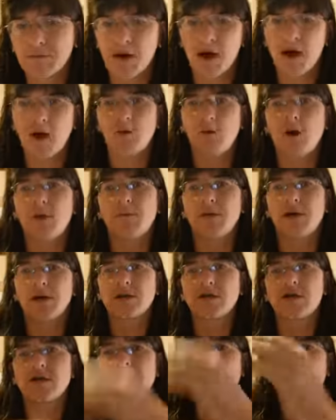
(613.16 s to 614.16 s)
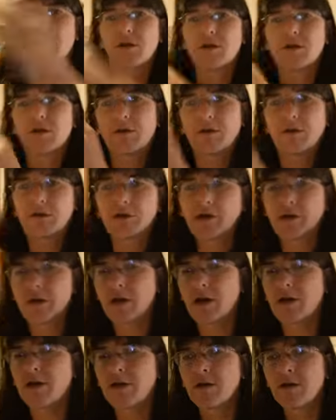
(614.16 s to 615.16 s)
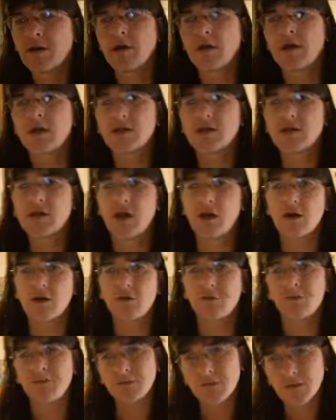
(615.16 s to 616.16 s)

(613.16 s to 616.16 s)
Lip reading: part 1, part 2, part 3, So